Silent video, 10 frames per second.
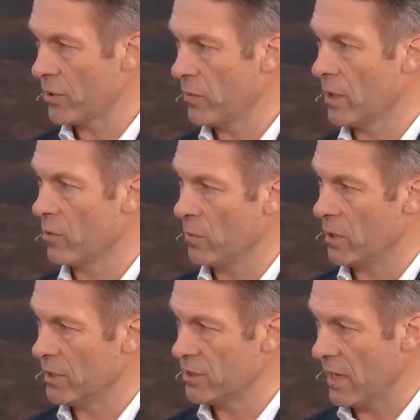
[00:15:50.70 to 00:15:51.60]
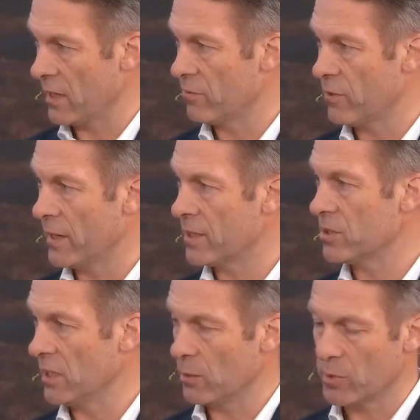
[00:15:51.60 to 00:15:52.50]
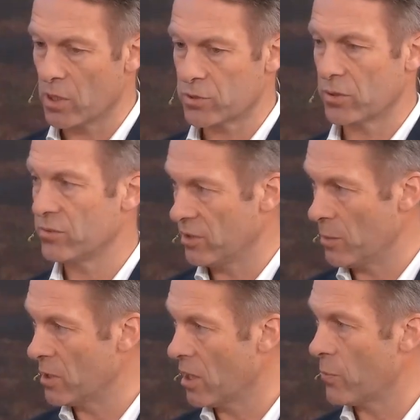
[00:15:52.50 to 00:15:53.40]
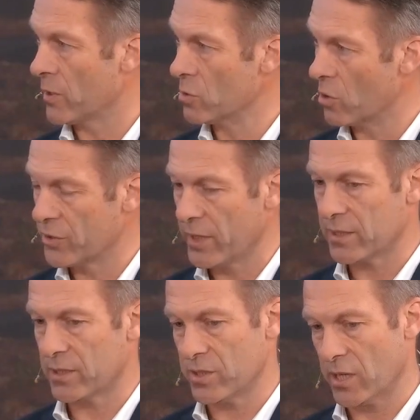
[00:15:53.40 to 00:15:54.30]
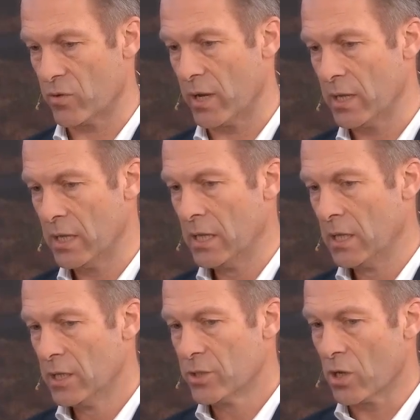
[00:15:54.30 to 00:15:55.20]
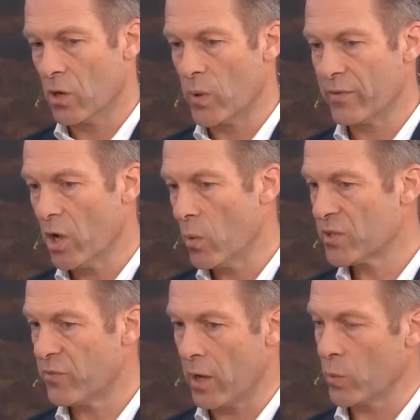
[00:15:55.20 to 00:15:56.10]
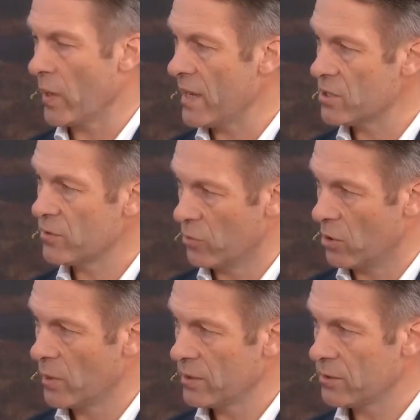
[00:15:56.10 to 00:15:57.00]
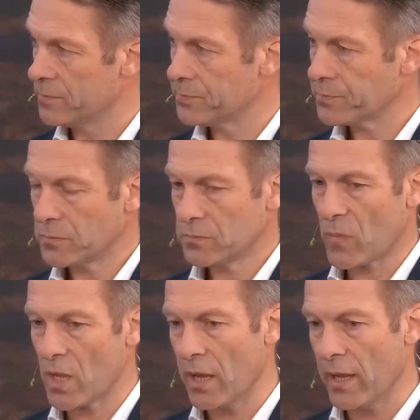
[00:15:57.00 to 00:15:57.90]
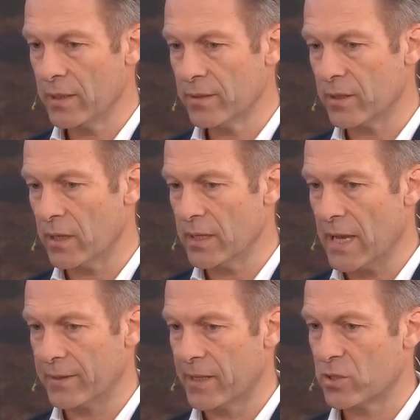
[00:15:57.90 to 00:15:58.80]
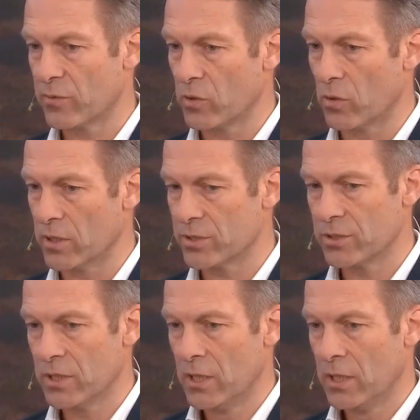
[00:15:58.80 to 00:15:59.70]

300 million SEK in financing, but also teaming up with NorthX, etc. So we've always found ways forward. And that's of course